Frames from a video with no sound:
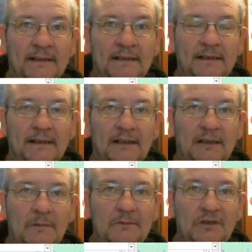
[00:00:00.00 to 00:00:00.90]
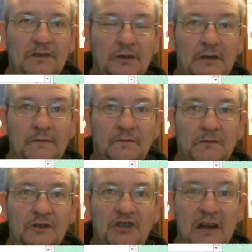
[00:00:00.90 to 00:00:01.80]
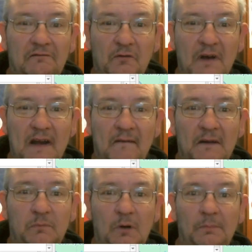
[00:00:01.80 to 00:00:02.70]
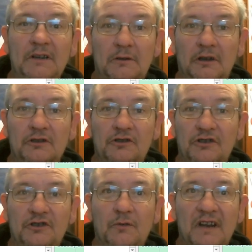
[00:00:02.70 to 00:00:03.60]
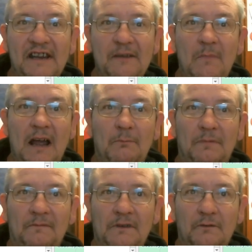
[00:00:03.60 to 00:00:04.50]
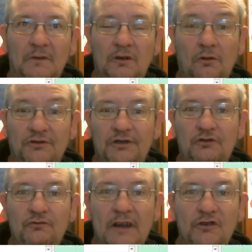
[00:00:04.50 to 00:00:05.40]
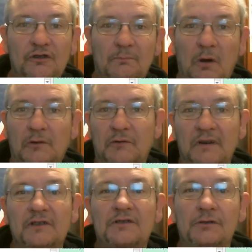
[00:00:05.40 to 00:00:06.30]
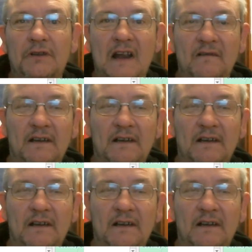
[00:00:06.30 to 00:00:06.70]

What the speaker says: I'm just looking for a general area. Probably going to just do a heat map, you know, a concentration of pottery in a certain area.